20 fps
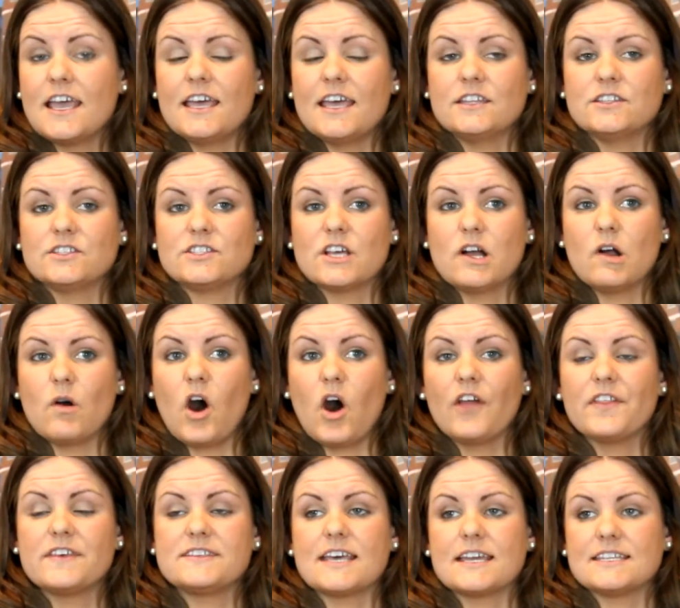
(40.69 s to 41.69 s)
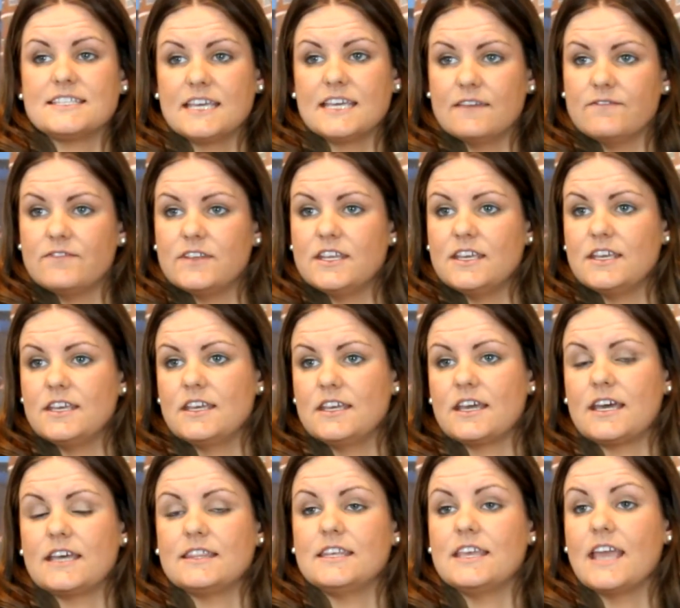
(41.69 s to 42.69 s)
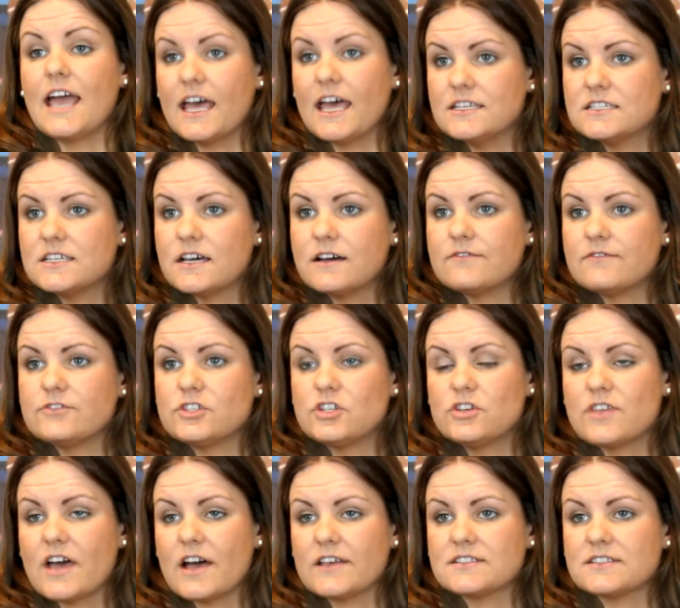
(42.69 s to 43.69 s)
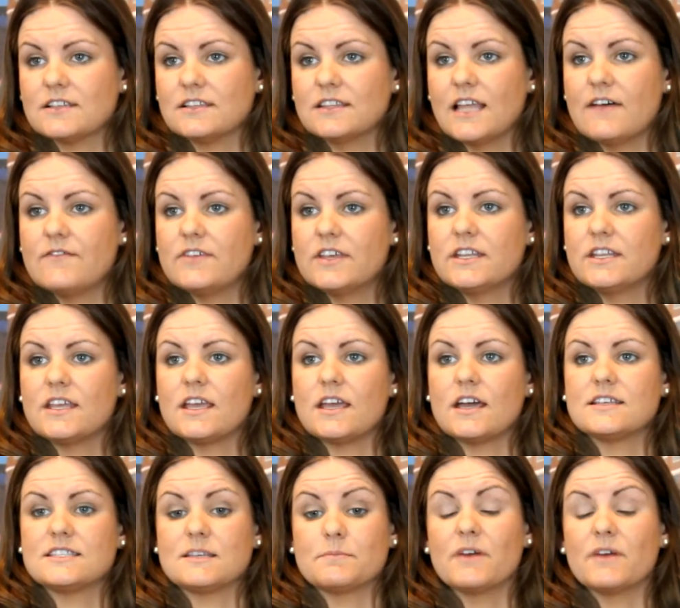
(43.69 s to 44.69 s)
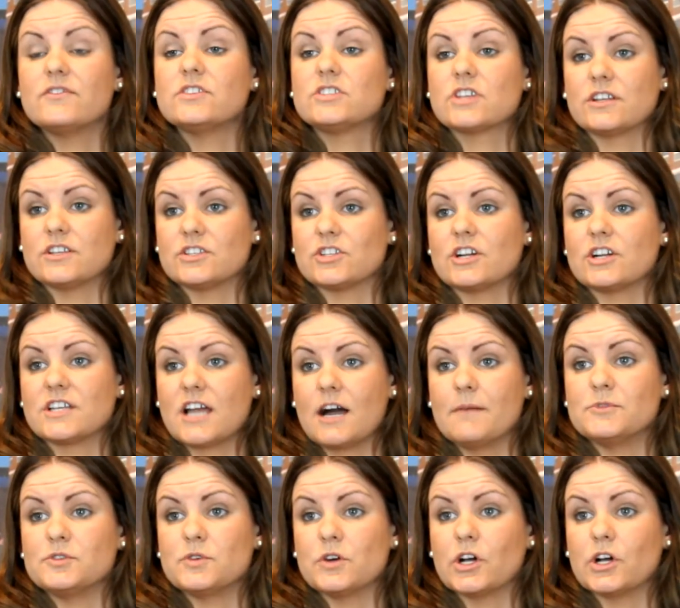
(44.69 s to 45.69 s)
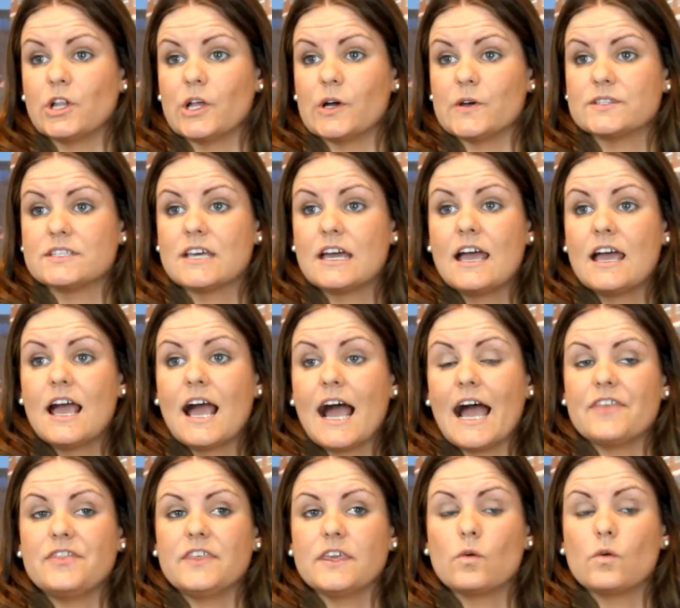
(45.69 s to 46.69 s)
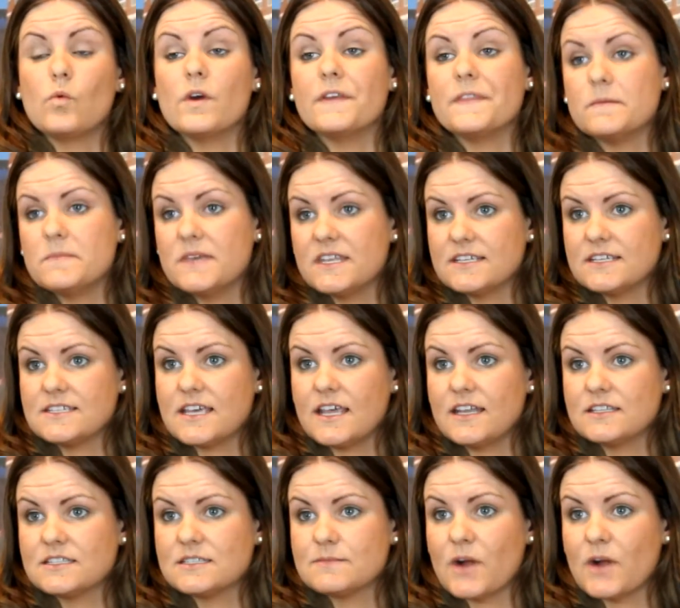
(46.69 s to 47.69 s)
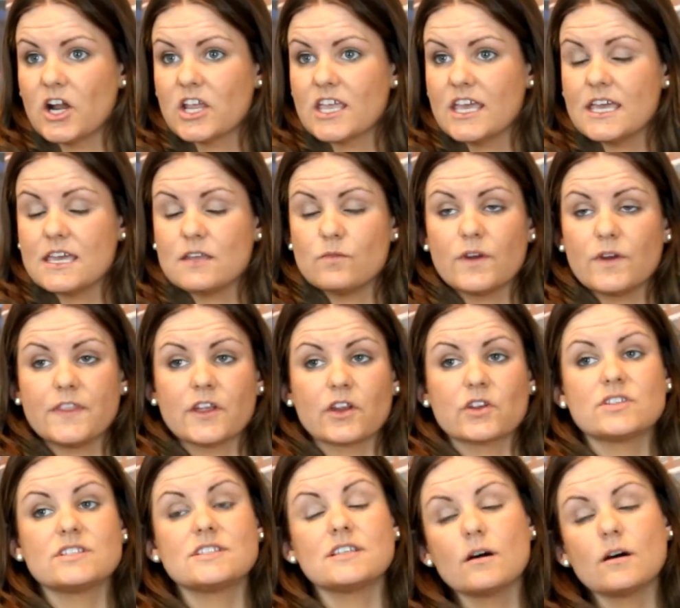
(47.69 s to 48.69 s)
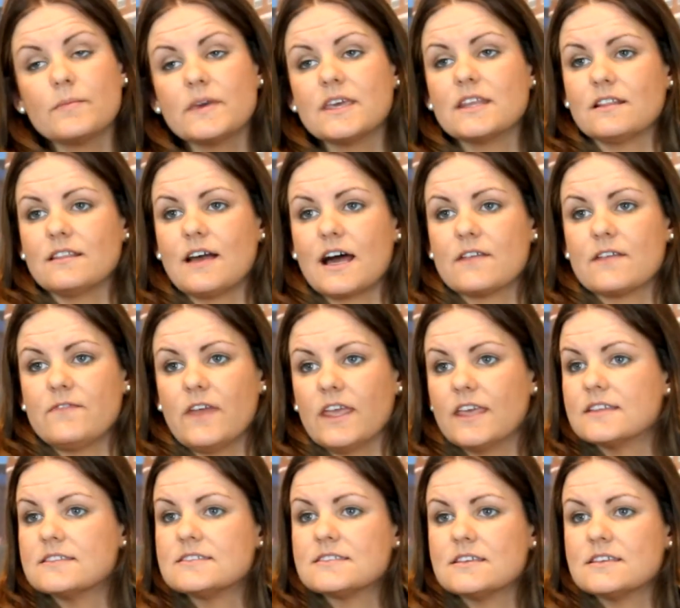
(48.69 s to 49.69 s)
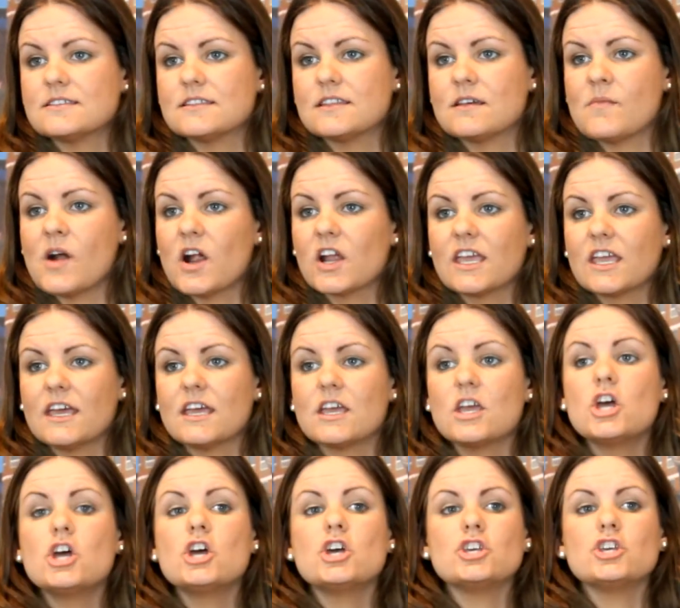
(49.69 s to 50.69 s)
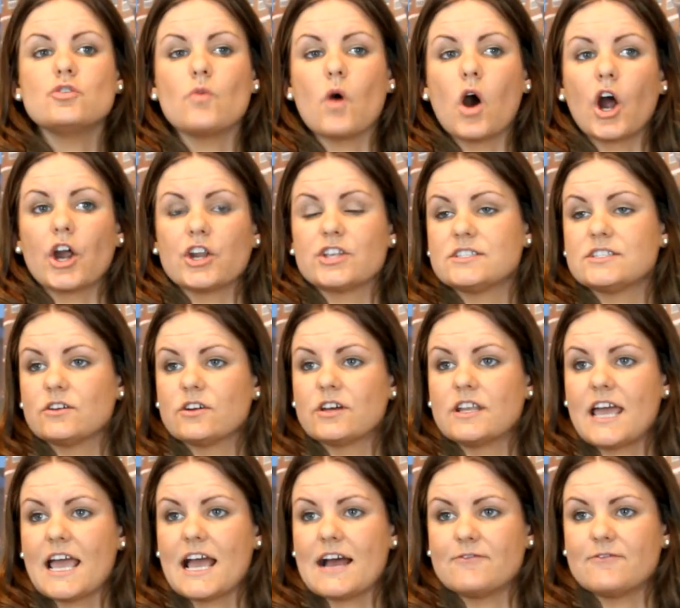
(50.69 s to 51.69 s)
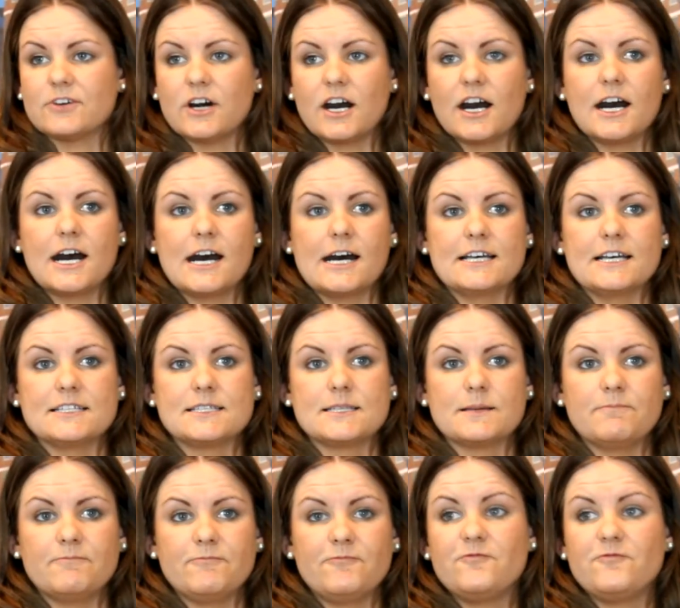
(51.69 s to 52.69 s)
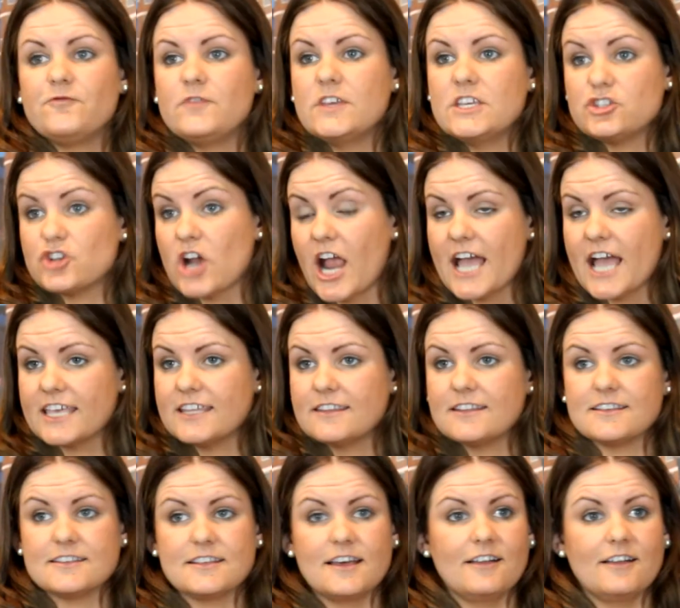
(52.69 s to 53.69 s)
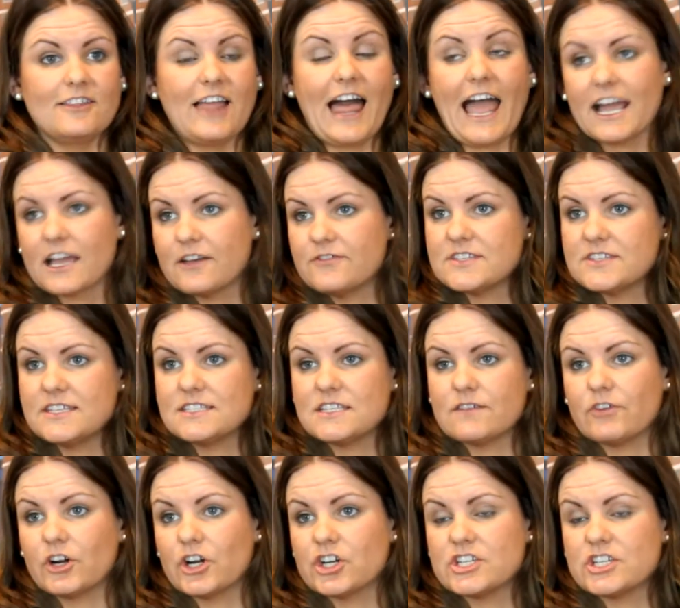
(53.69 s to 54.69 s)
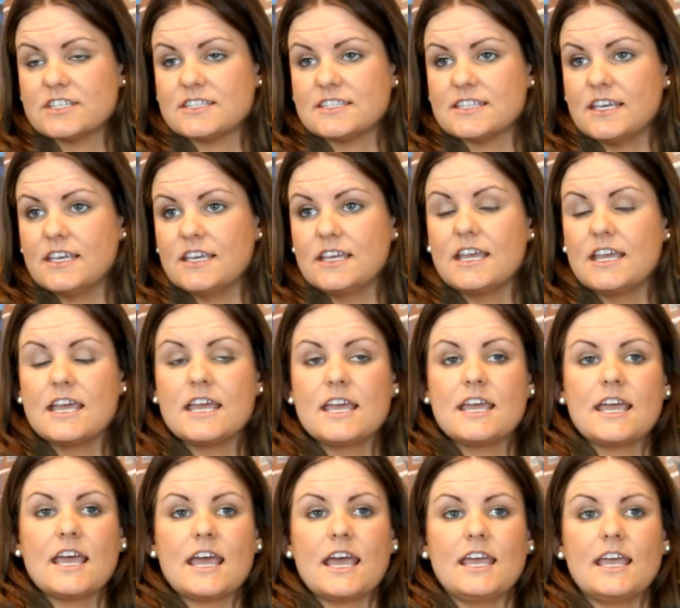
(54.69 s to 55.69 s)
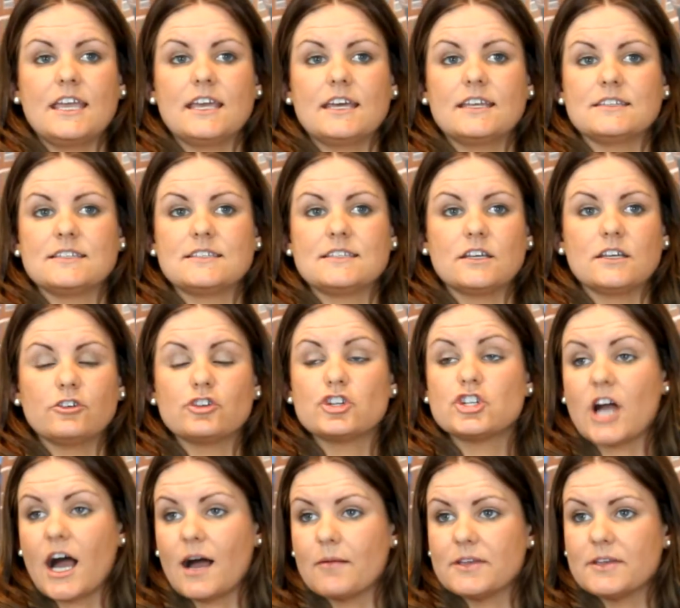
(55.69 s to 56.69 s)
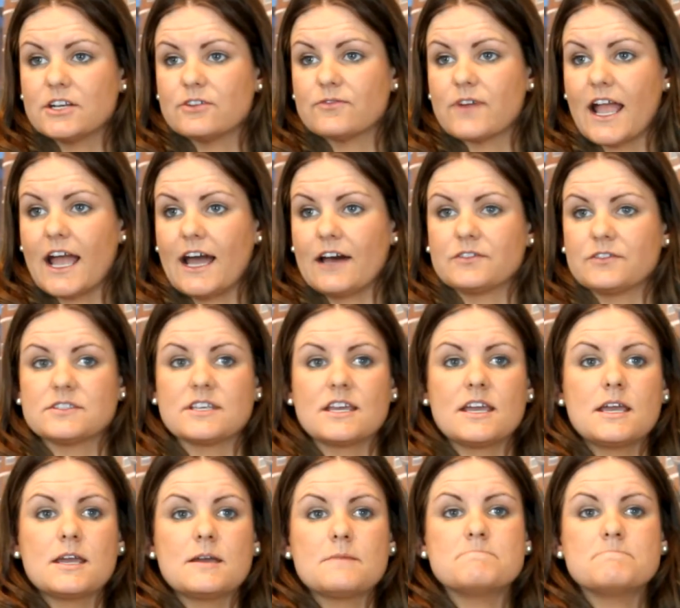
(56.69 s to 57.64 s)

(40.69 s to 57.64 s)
And so all this activity at the end of 2011, some of it's going to start to come to a close. I think with it being a tenant's market and with there still being a lot of vacancies in the market, you are still going to have some feet dragging, a lack of sense of urgency, and still shopping around.